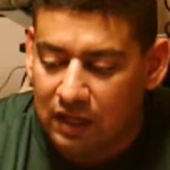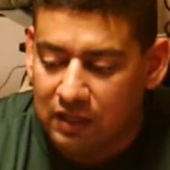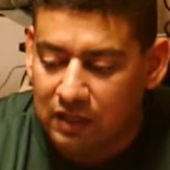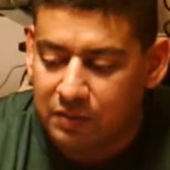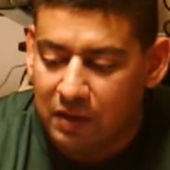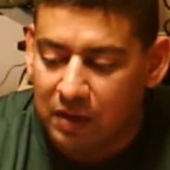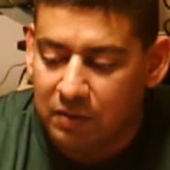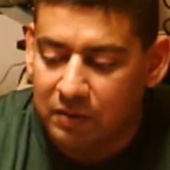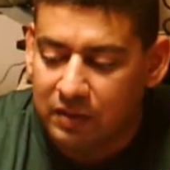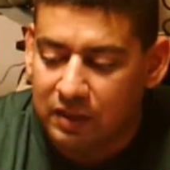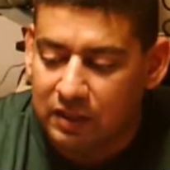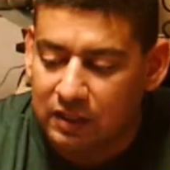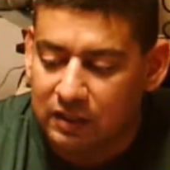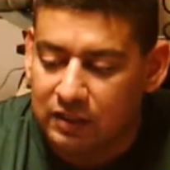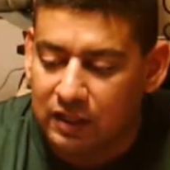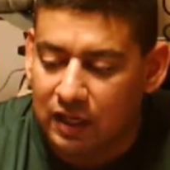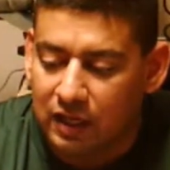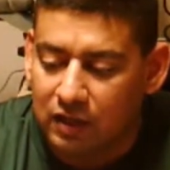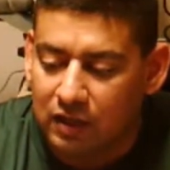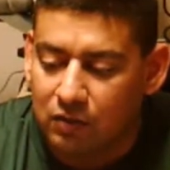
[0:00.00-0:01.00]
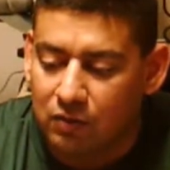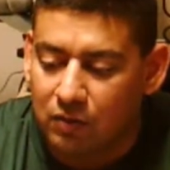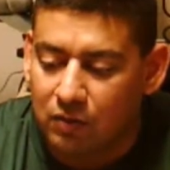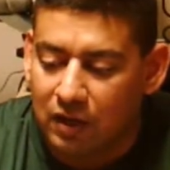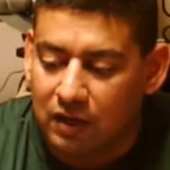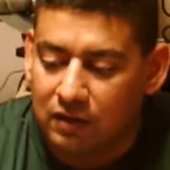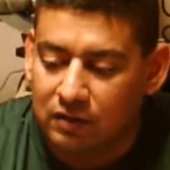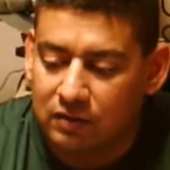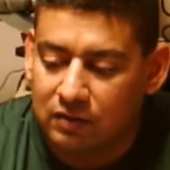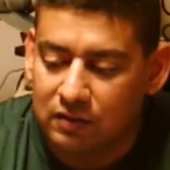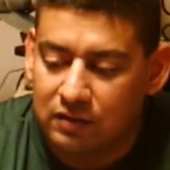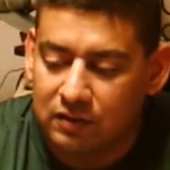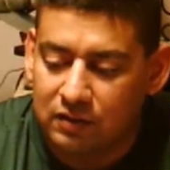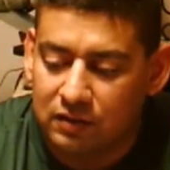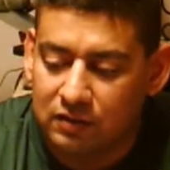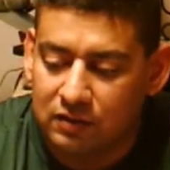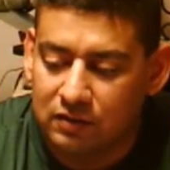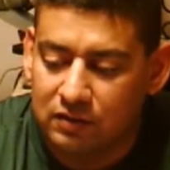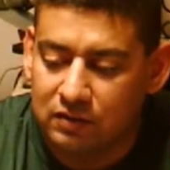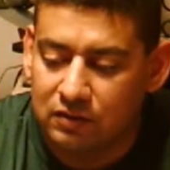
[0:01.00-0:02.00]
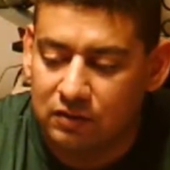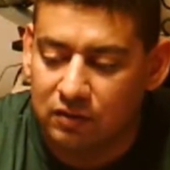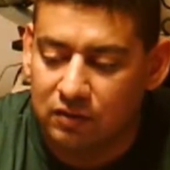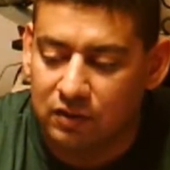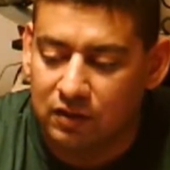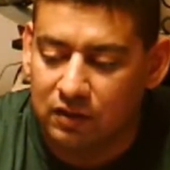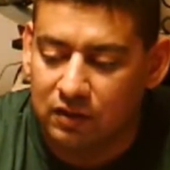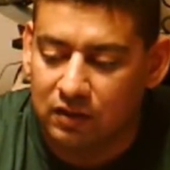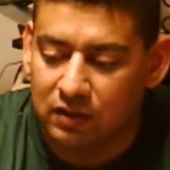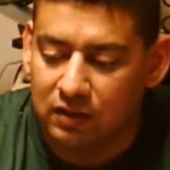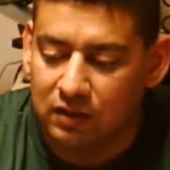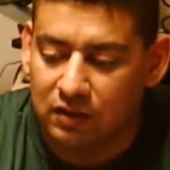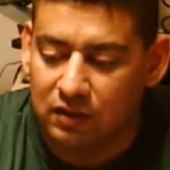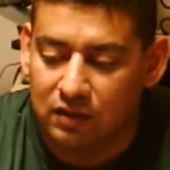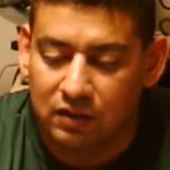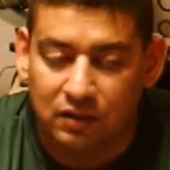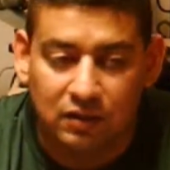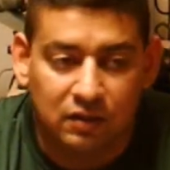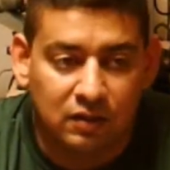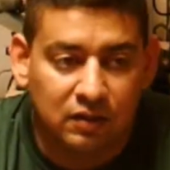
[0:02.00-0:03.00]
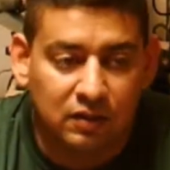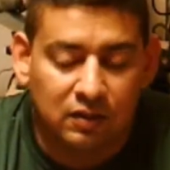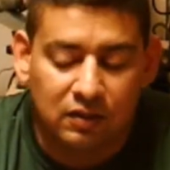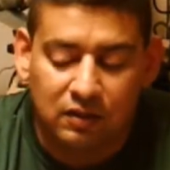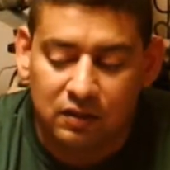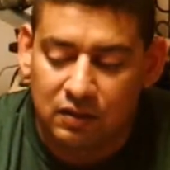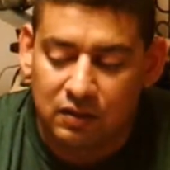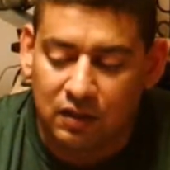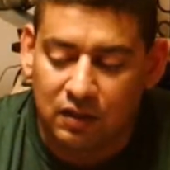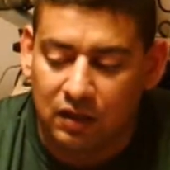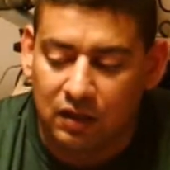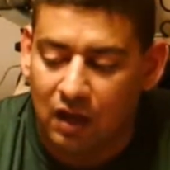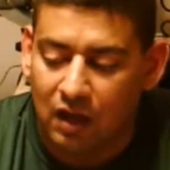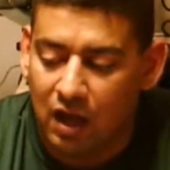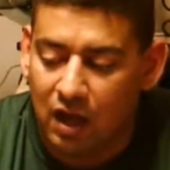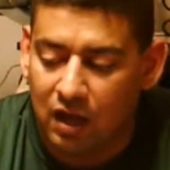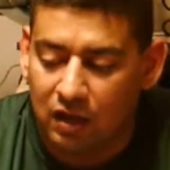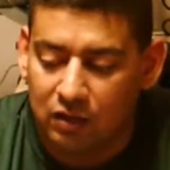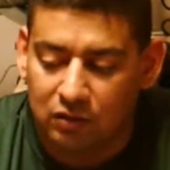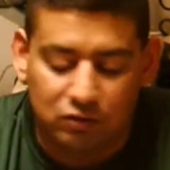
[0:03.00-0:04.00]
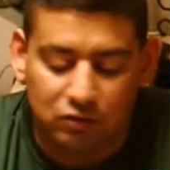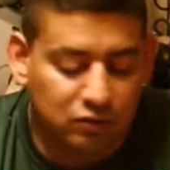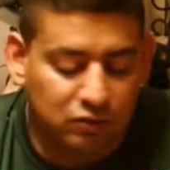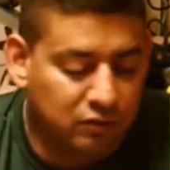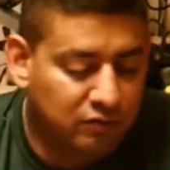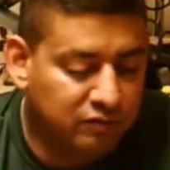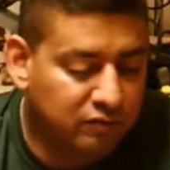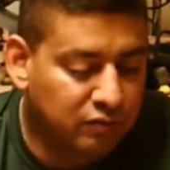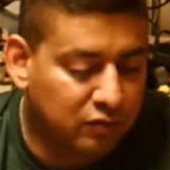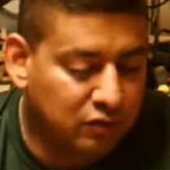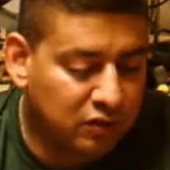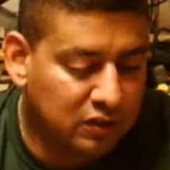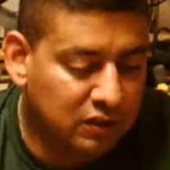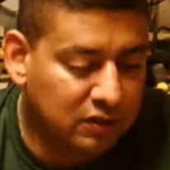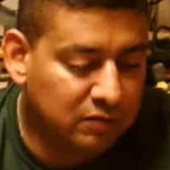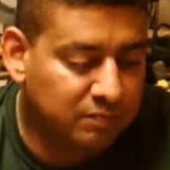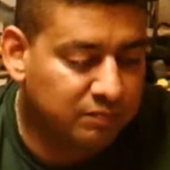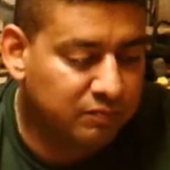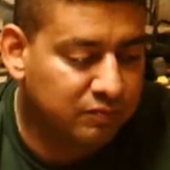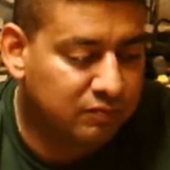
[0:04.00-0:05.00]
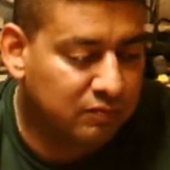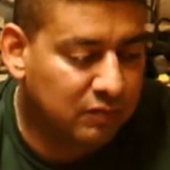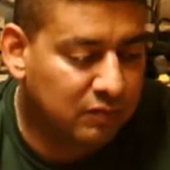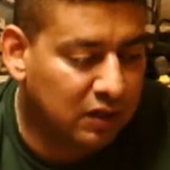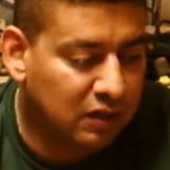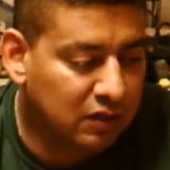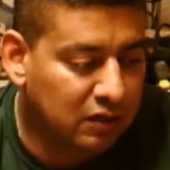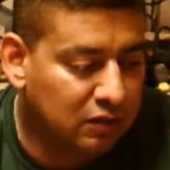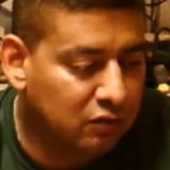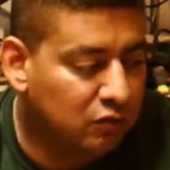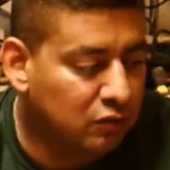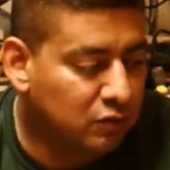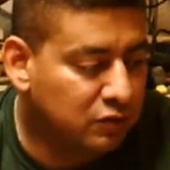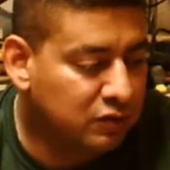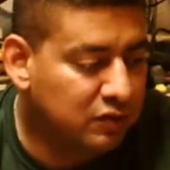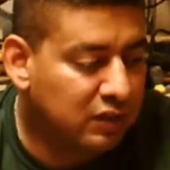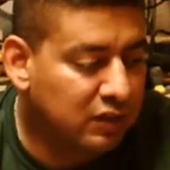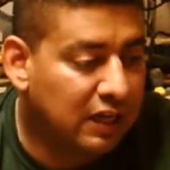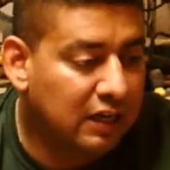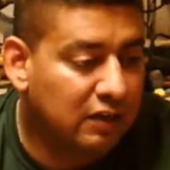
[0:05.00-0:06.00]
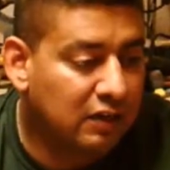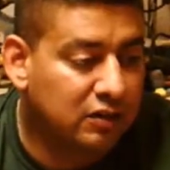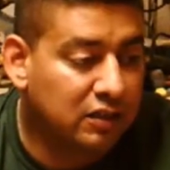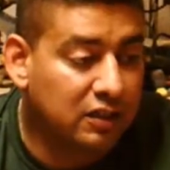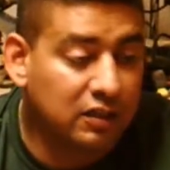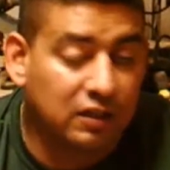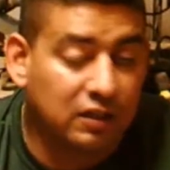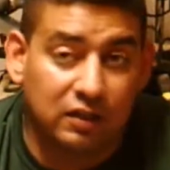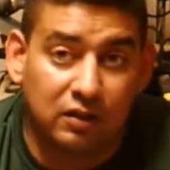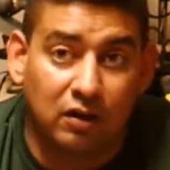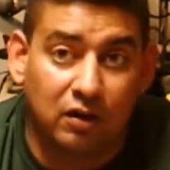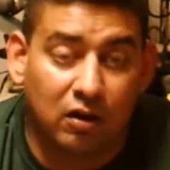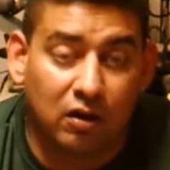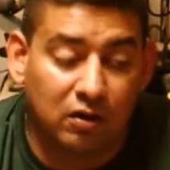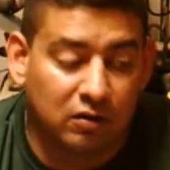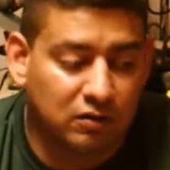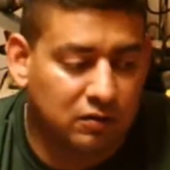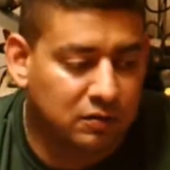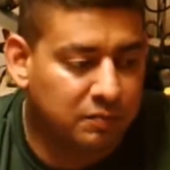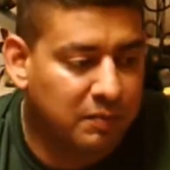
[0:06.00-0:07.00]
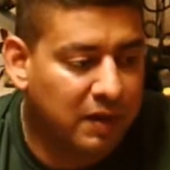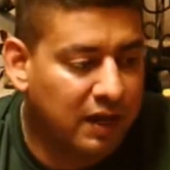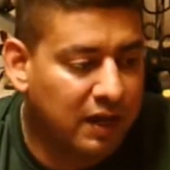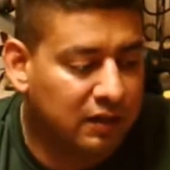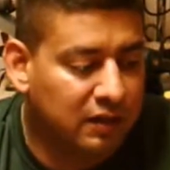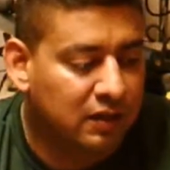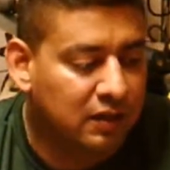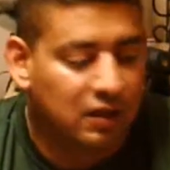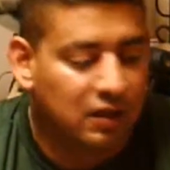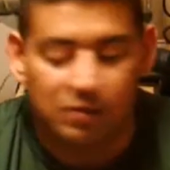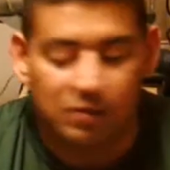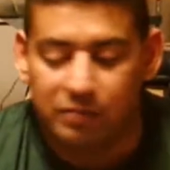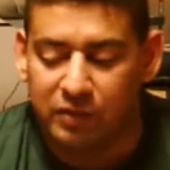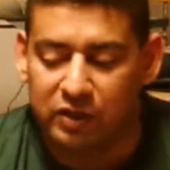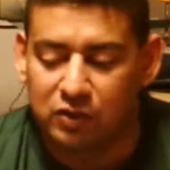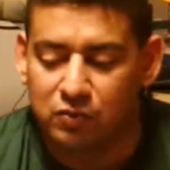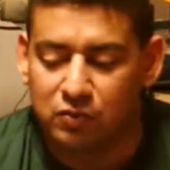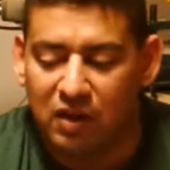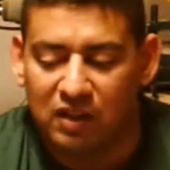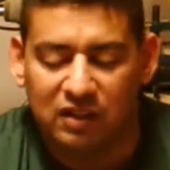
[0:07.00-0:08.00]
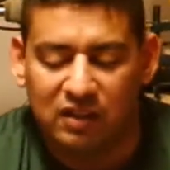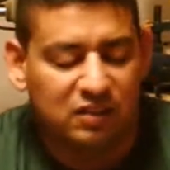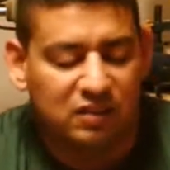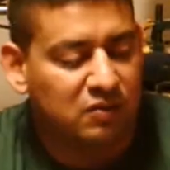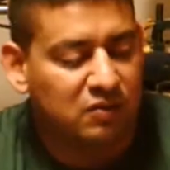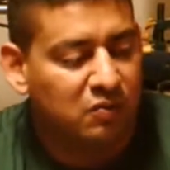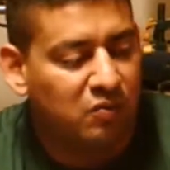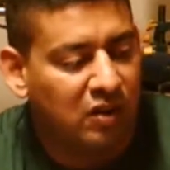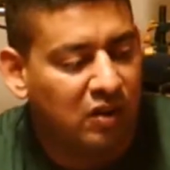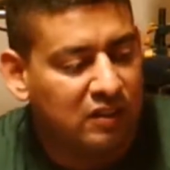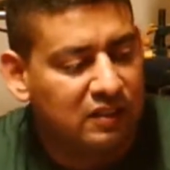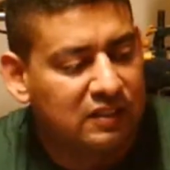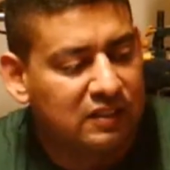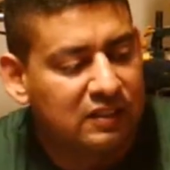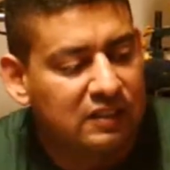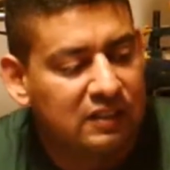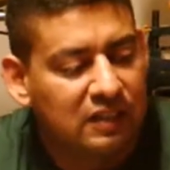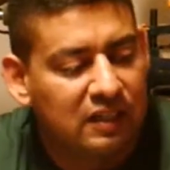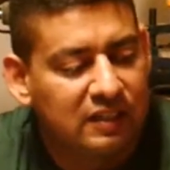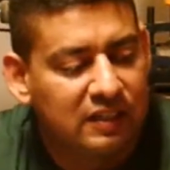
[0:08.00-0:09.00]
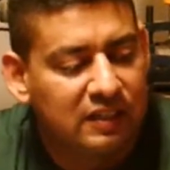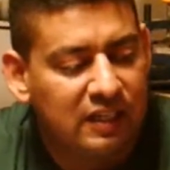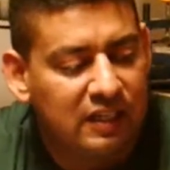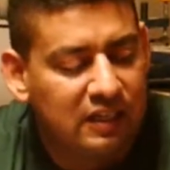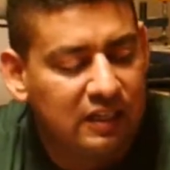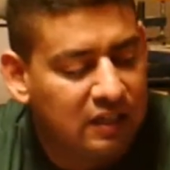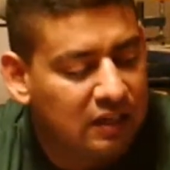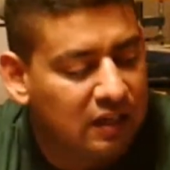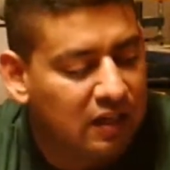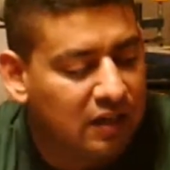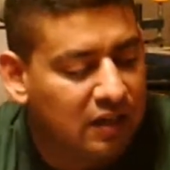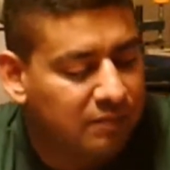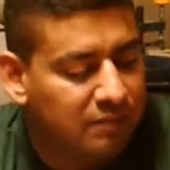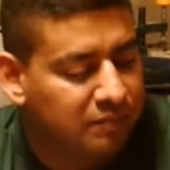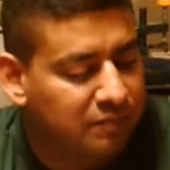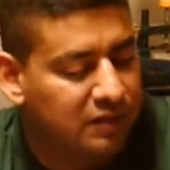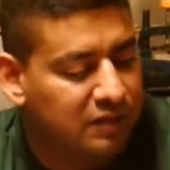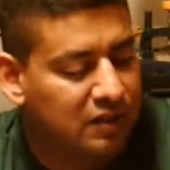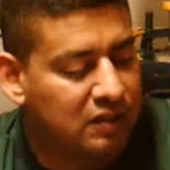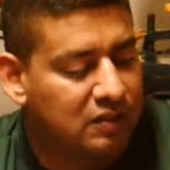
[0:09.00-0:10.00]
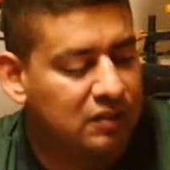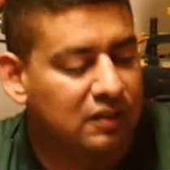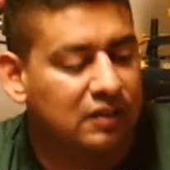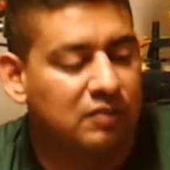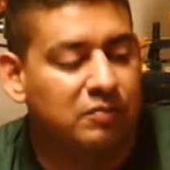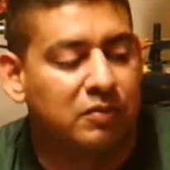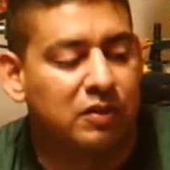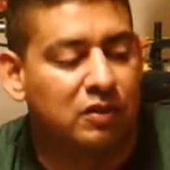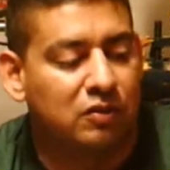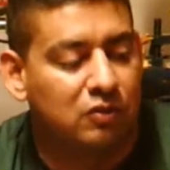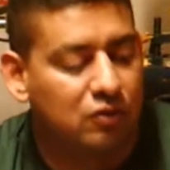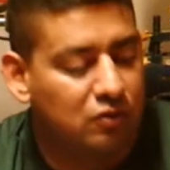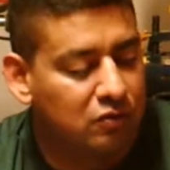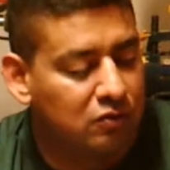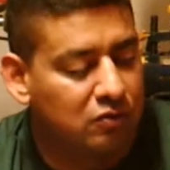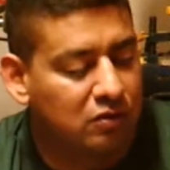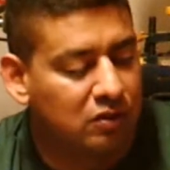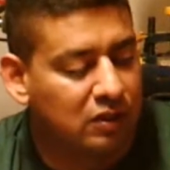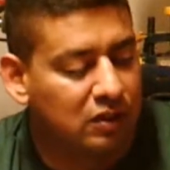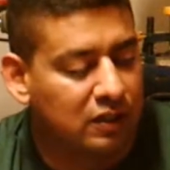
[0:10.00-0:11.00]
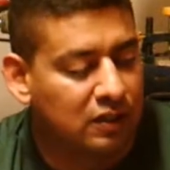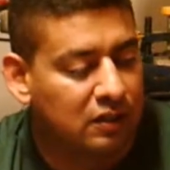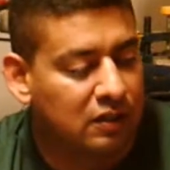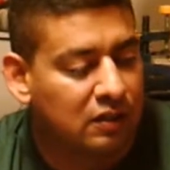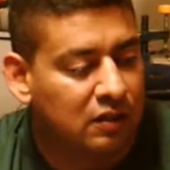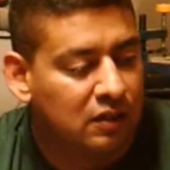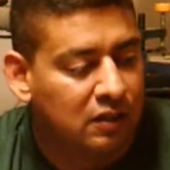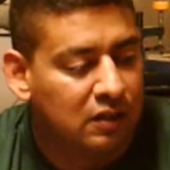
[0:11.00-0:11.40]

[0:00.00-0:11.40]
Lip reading: that's probably going to take a while so that the hot glue fully cools down and hardens back. Because while it's heated up, it's going to be too clear.